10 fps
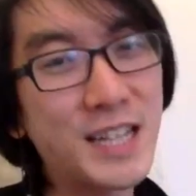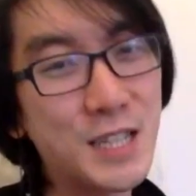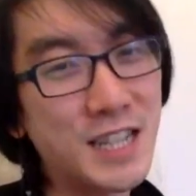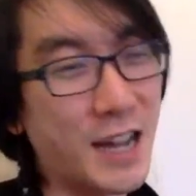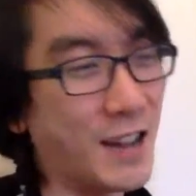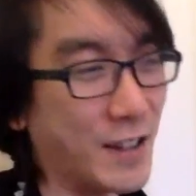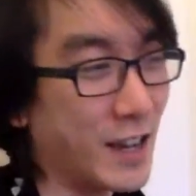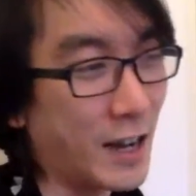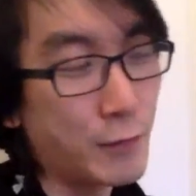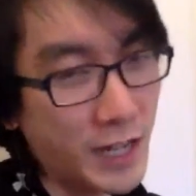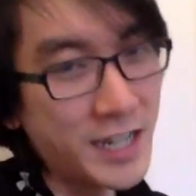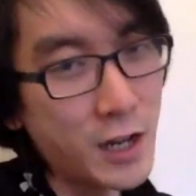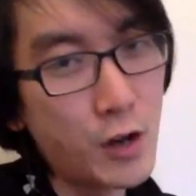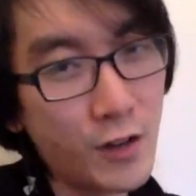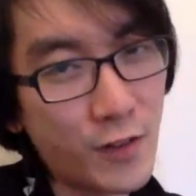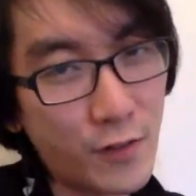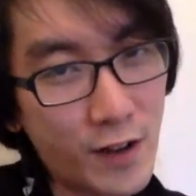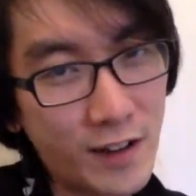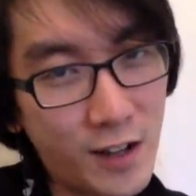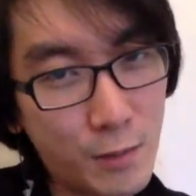that's I didn't own it for
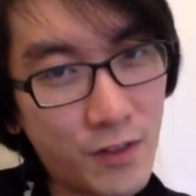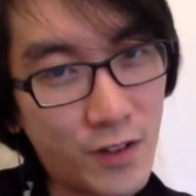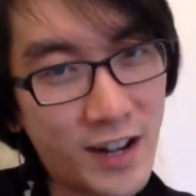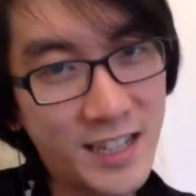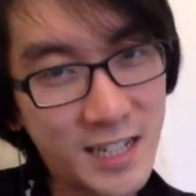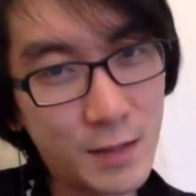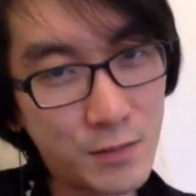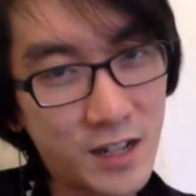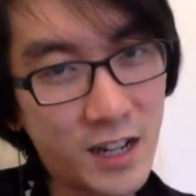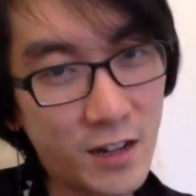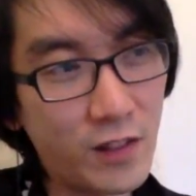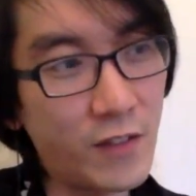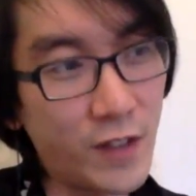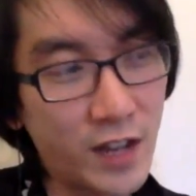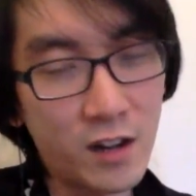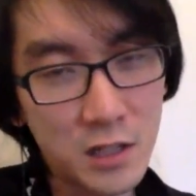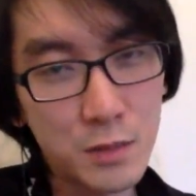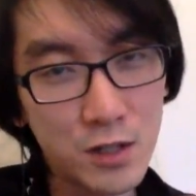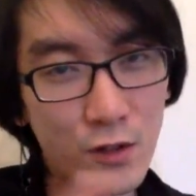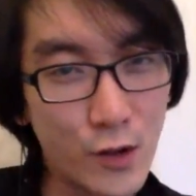very long before I ended up kind of living in
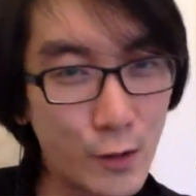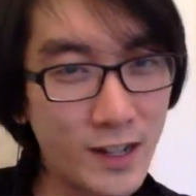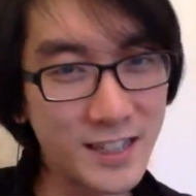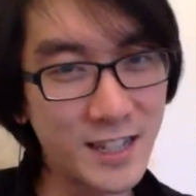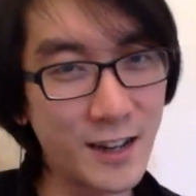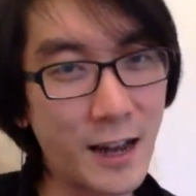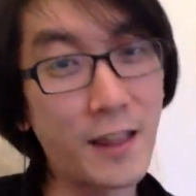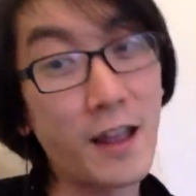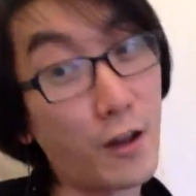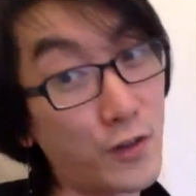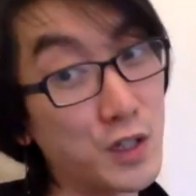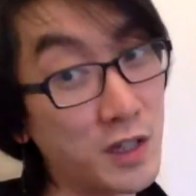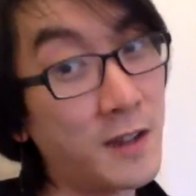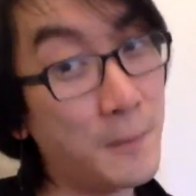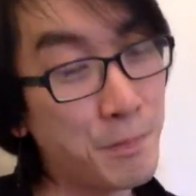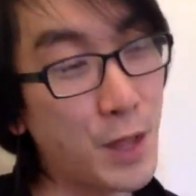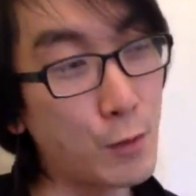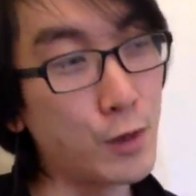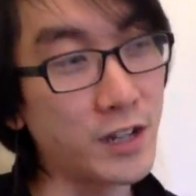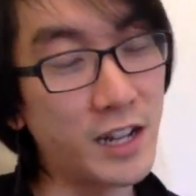hospital for a while. So and obviously they
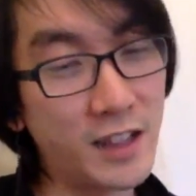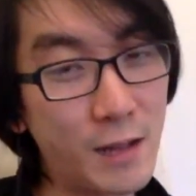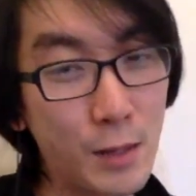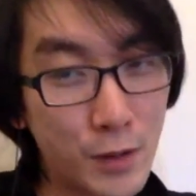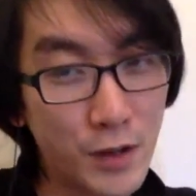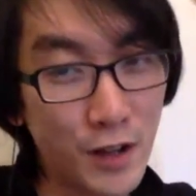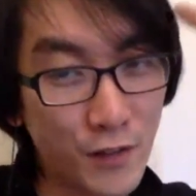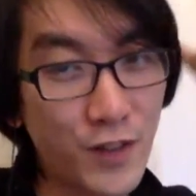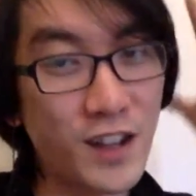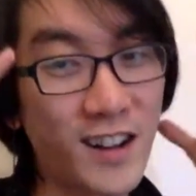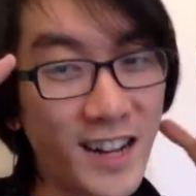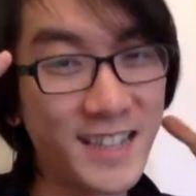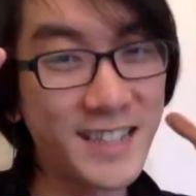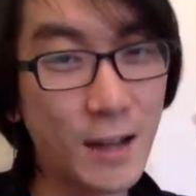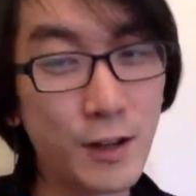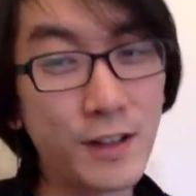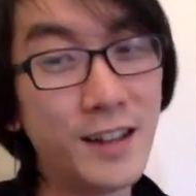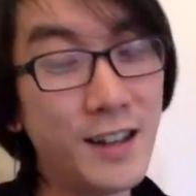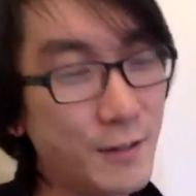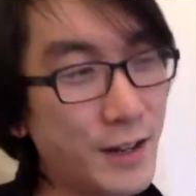weren't going to let me put on a VR headset
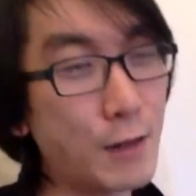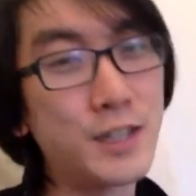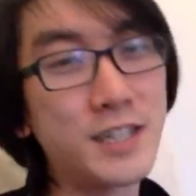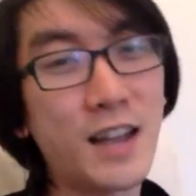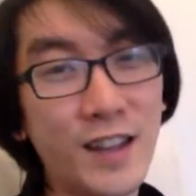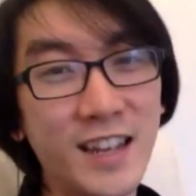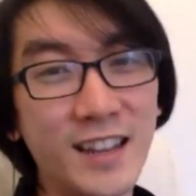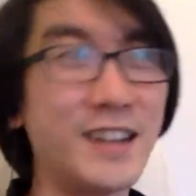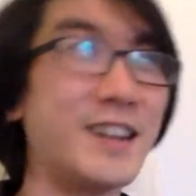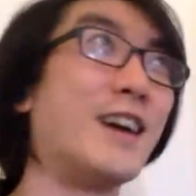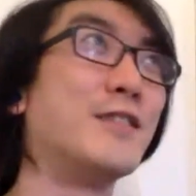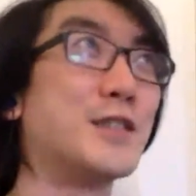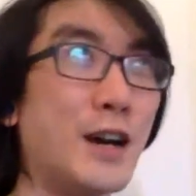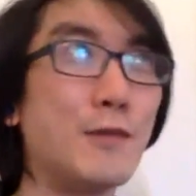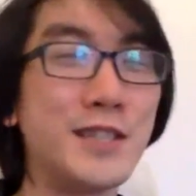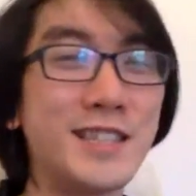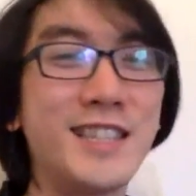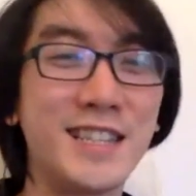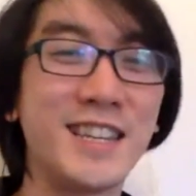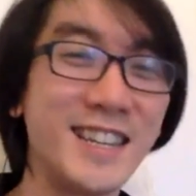when I was having like I was
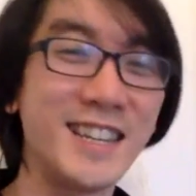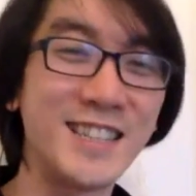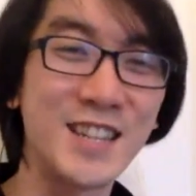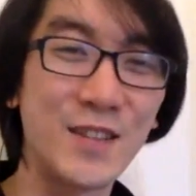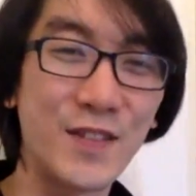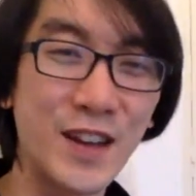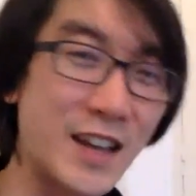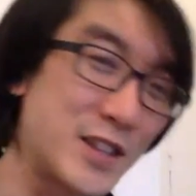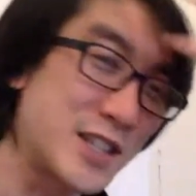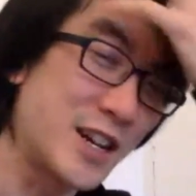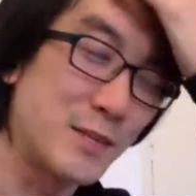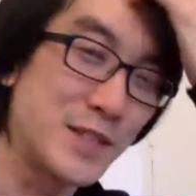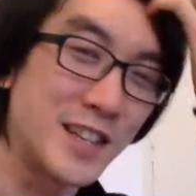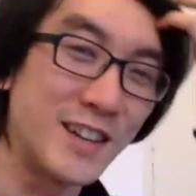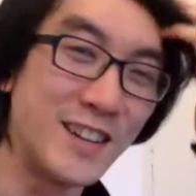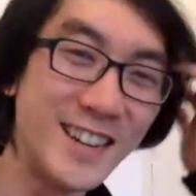dizzy and stuff at the time. So